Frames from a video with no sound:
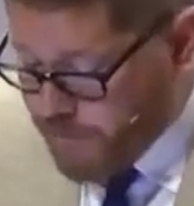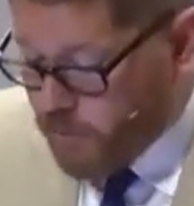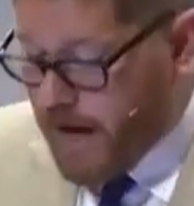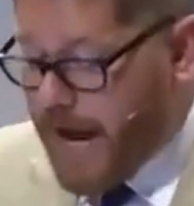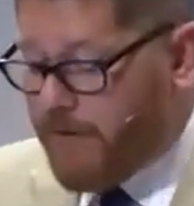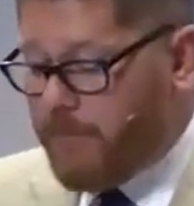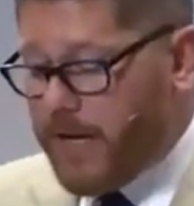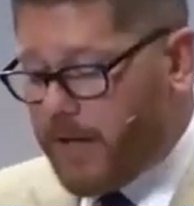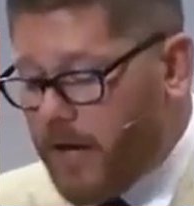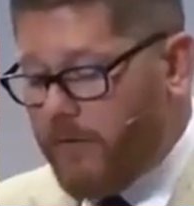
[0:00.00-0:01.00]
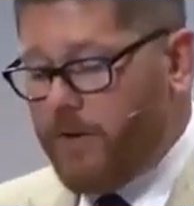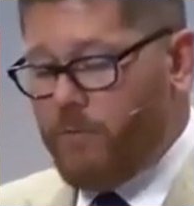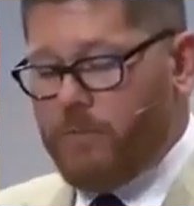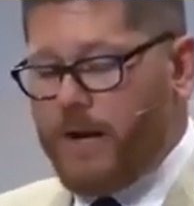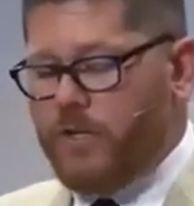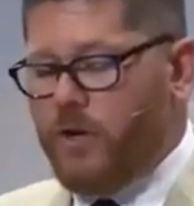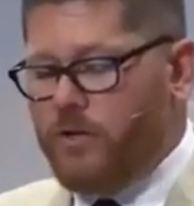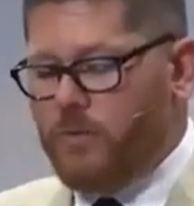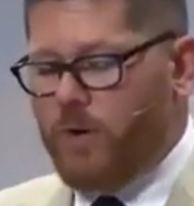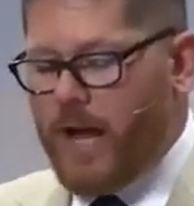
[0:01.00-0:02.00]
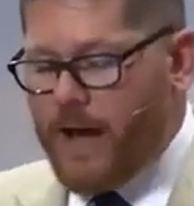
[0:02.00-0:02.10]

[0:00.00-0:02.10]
and 4 I have made a covenant with my chosen one.